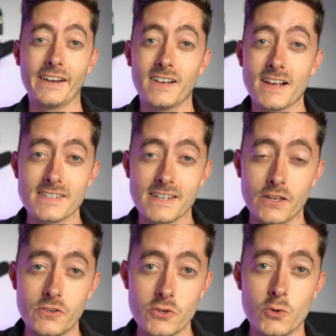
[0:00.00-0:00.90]
Analyzing
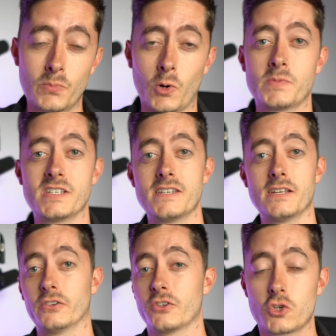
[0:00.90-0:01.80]
new property
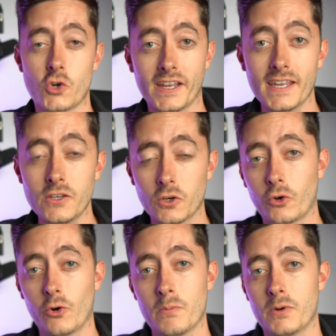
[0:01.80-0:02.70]
deals, tracking your
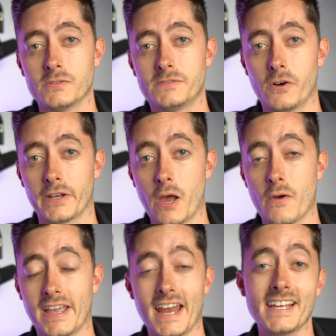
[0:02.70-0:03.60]
current portfolio,
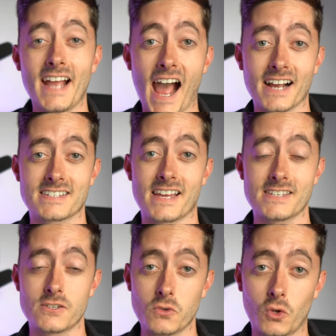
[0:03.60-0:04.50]
and getting access
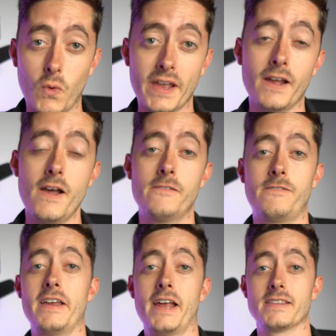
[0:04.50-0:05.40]
to quick
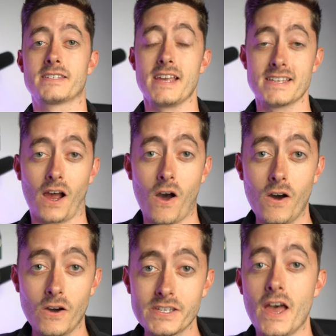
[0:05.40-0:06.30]
finance is
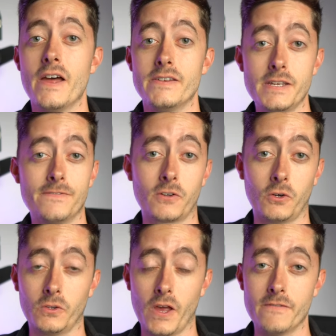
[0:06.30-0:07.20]
hard,
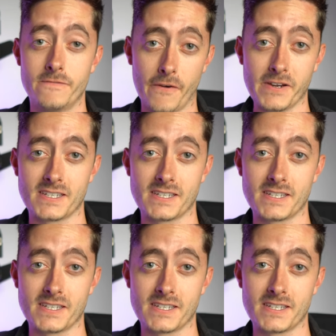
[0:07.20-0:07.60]
difficult, and very